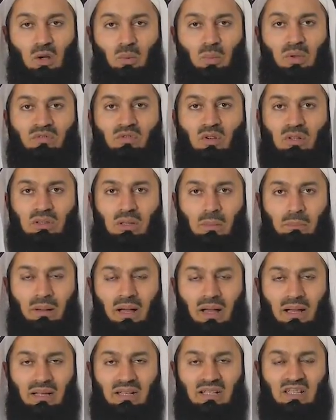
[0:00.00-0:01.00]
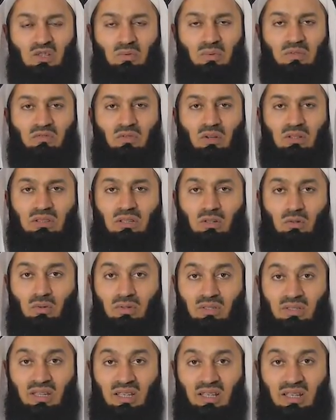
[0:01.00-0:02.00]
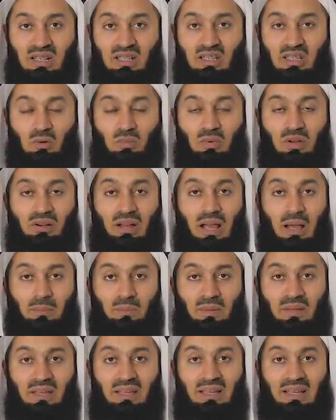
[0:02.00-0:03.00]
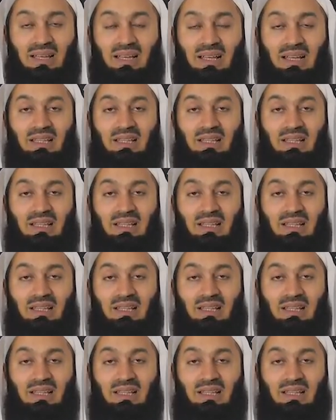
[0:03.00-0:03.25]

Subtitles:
We've got the bargains, we've got the good deals, and we're happy.